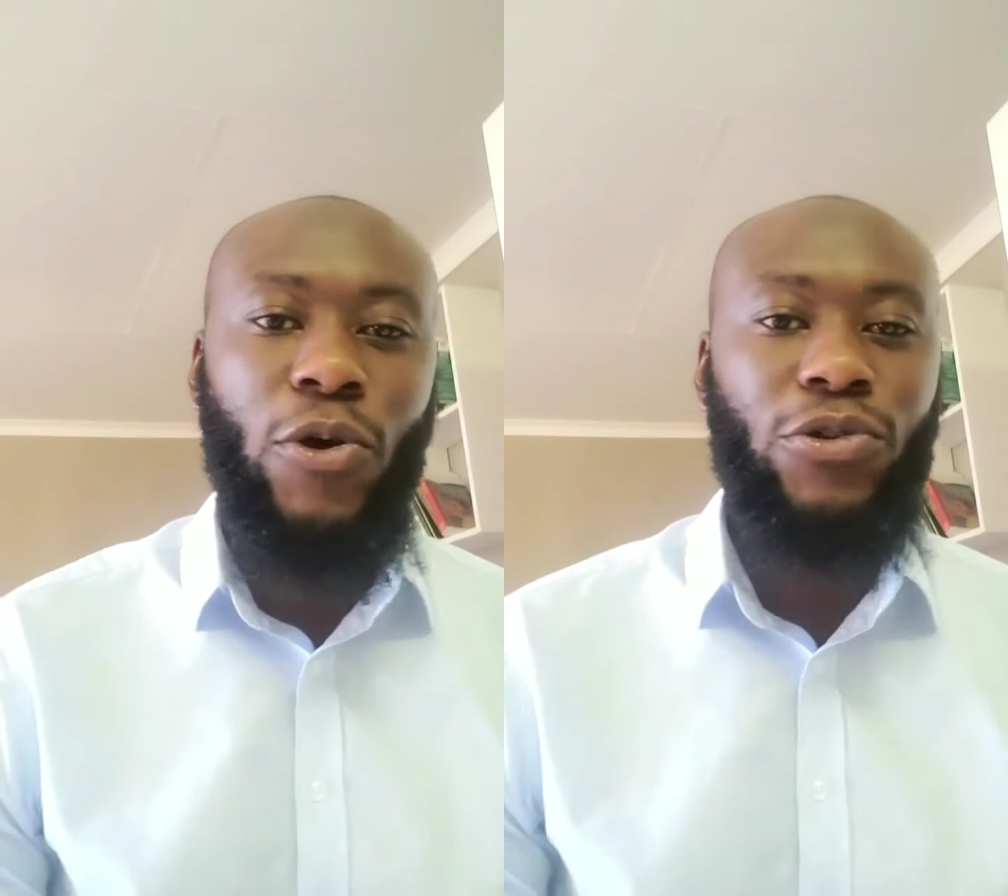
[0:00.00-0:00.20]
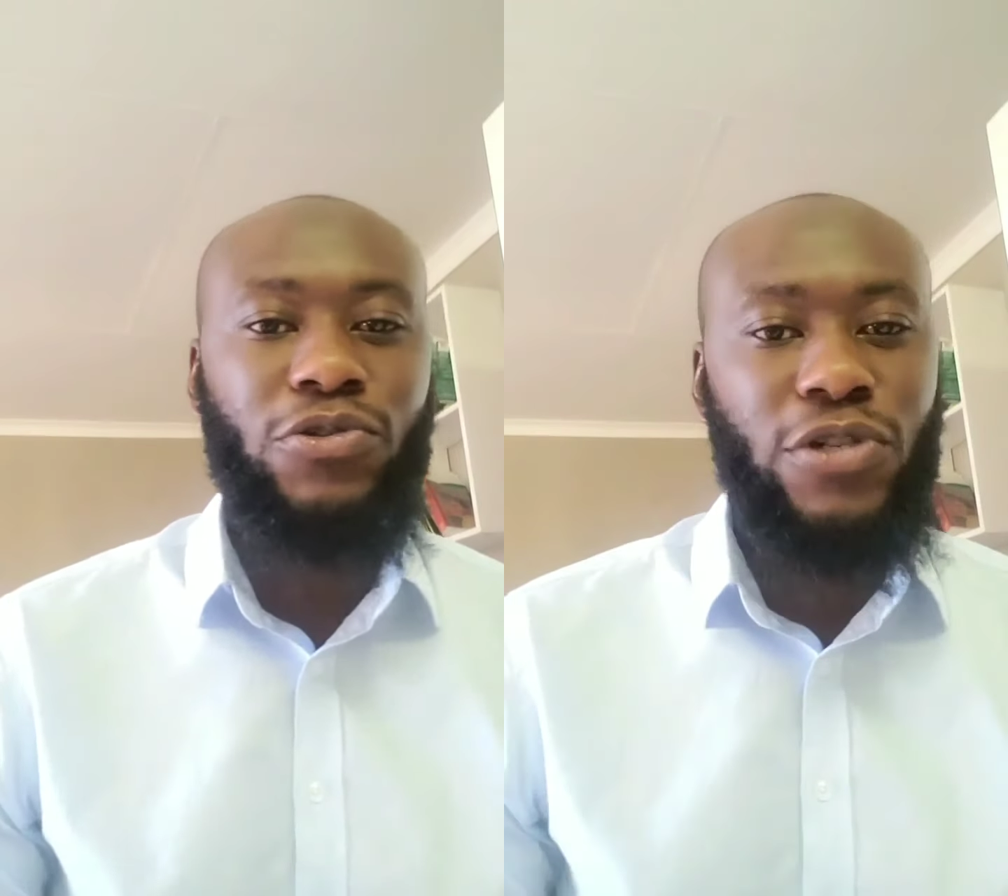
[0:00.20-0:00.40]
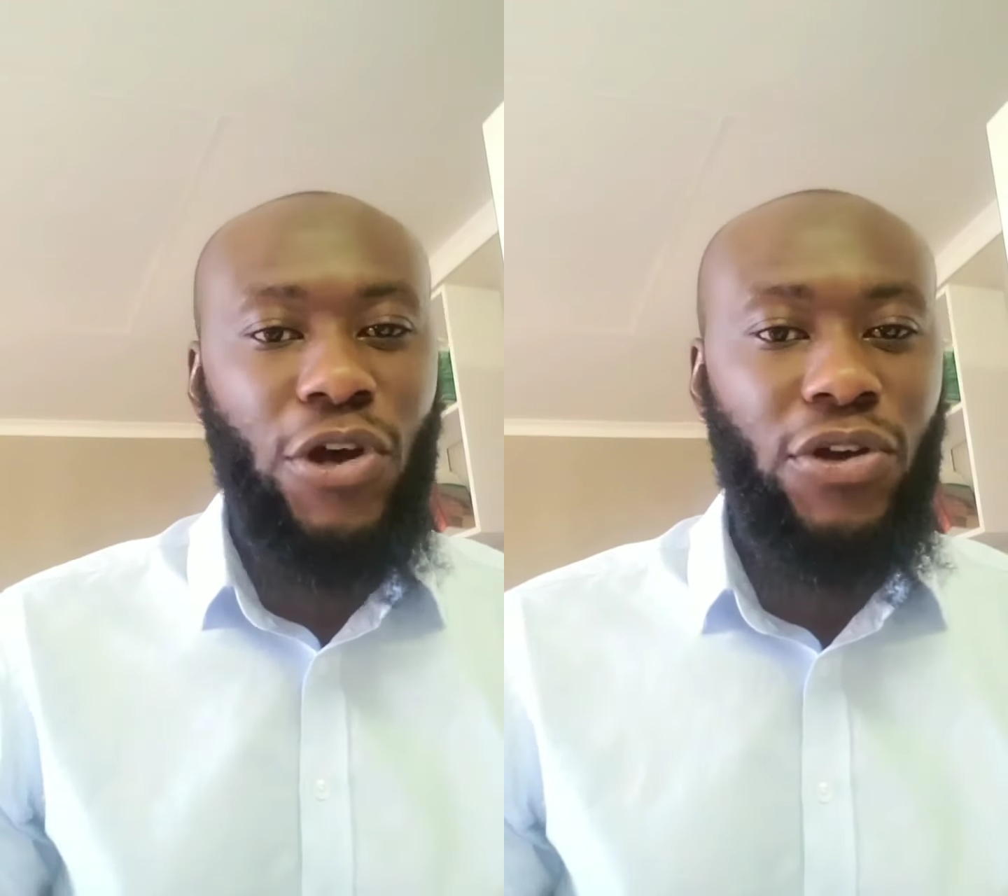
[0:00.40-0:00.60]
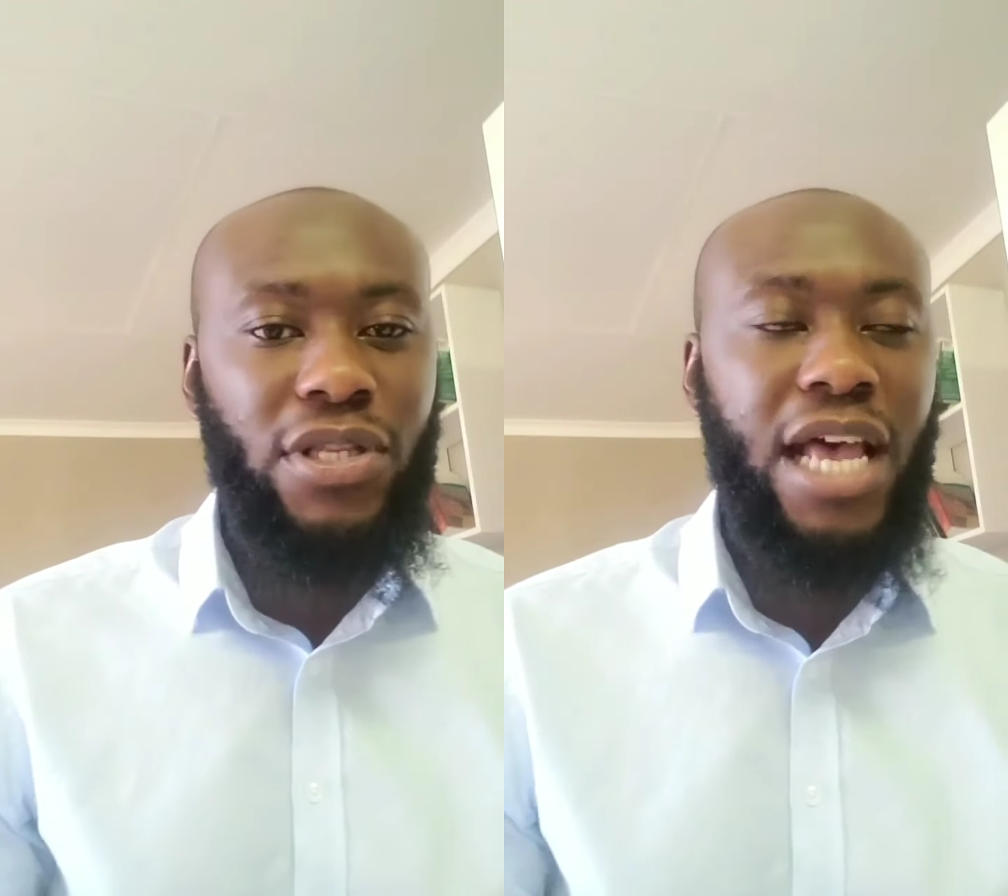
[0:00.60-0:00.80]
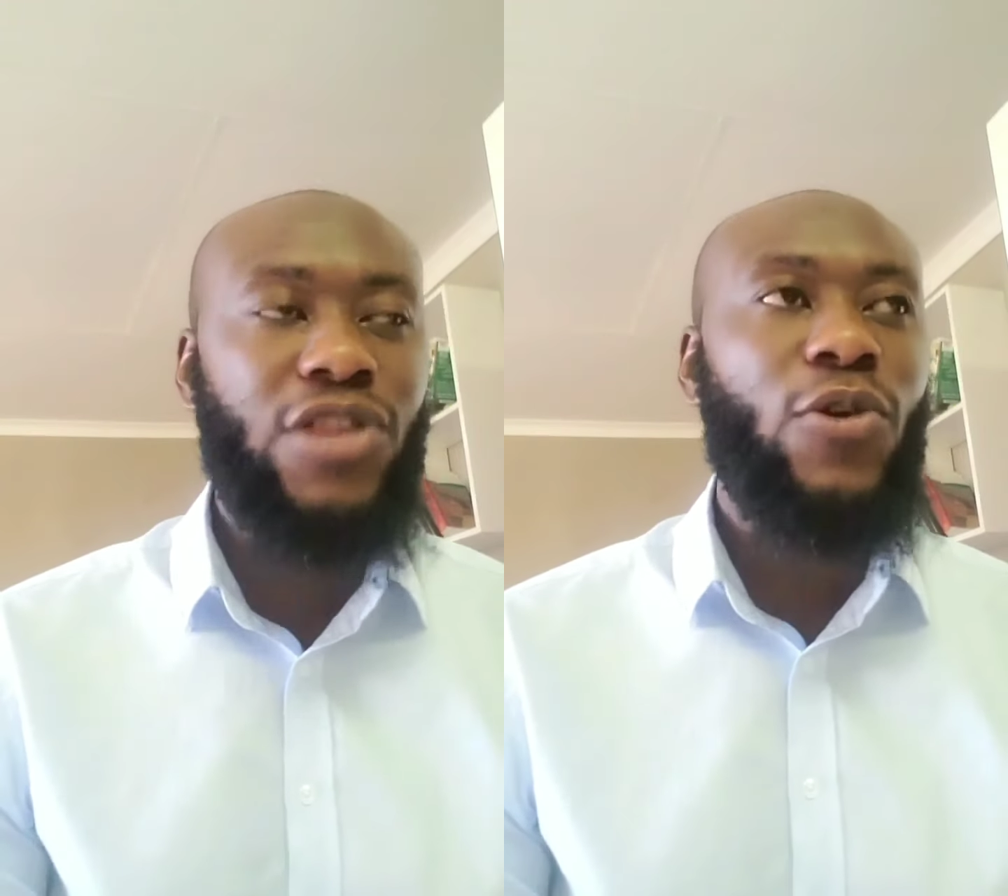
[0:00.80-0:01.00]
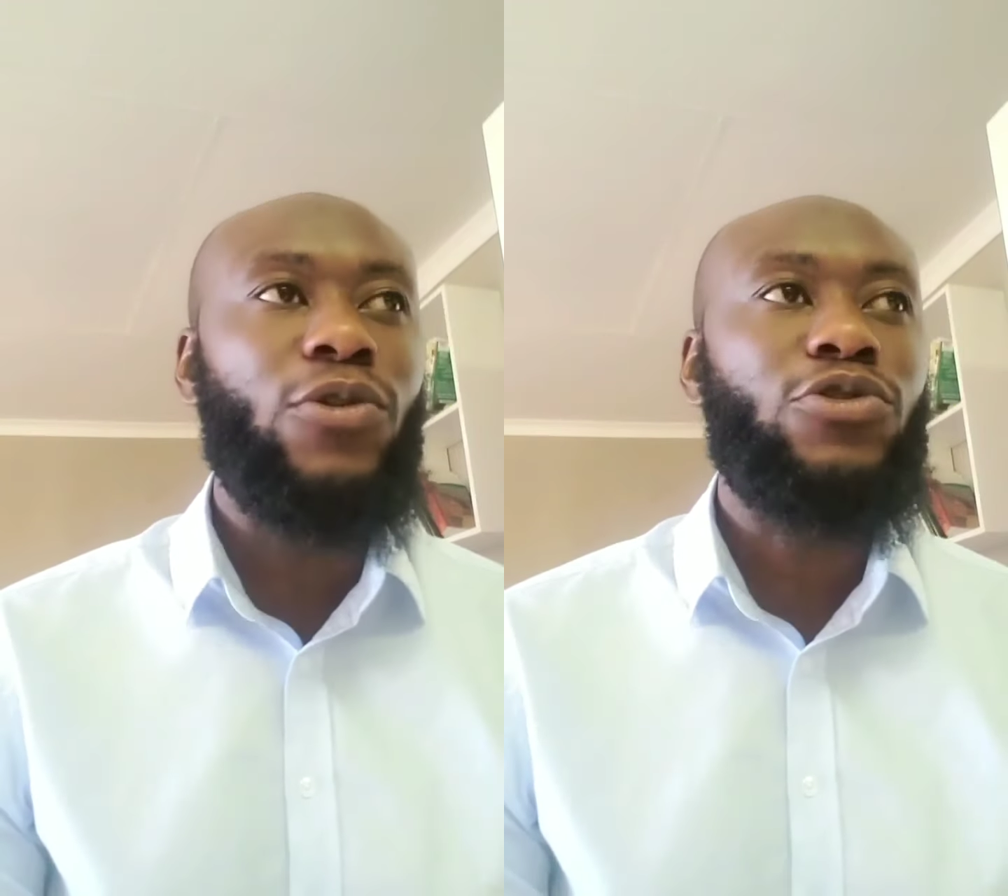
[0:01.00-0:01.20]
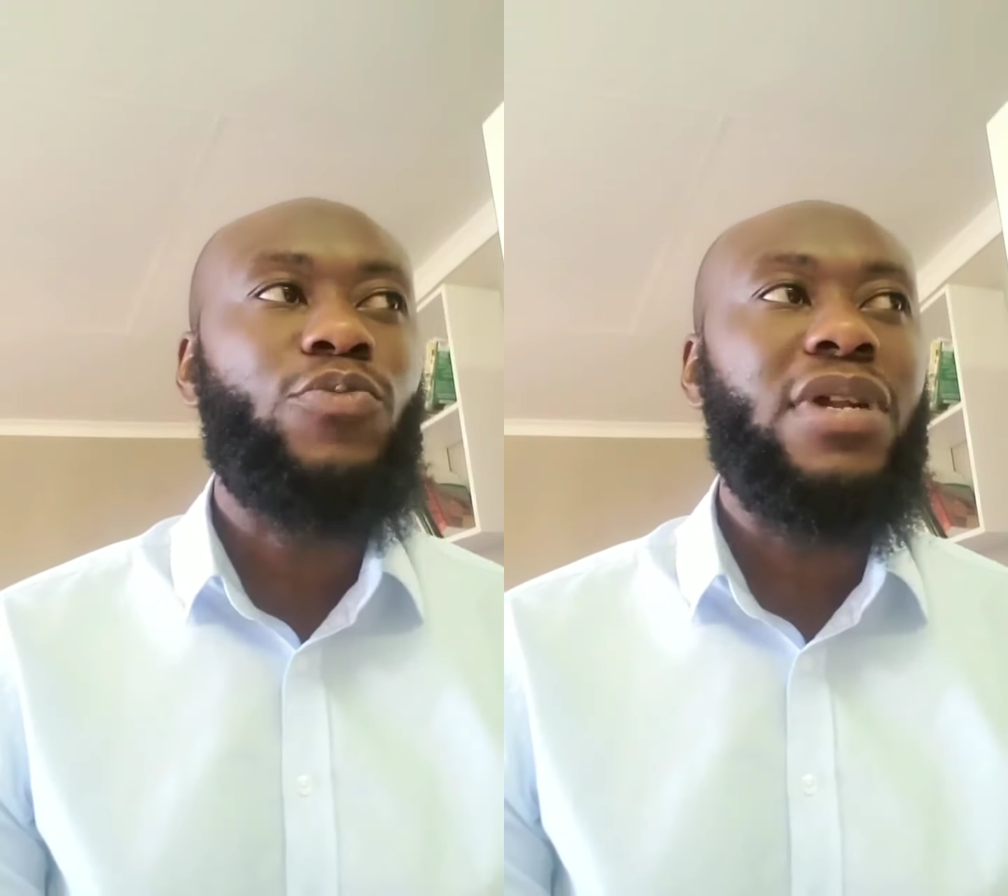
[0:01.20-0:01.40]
those who don't, there are those who